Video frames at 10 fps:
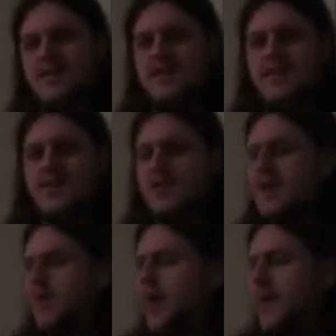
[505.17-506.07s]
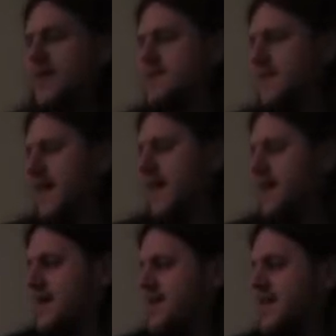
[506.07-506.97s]
let's play them all back to back,
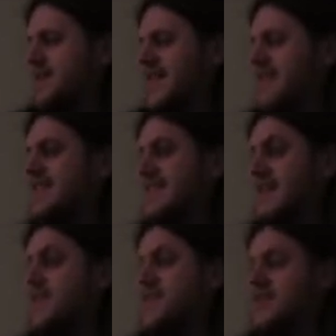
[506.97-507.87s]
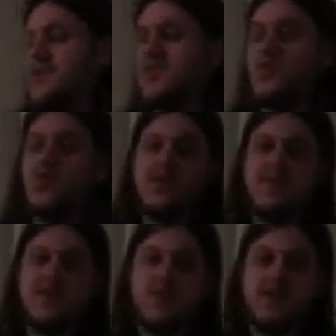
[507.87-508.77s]
because then we start to do
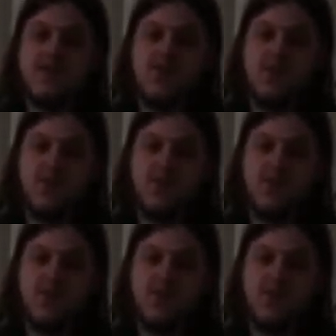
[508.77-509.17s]
something really cool.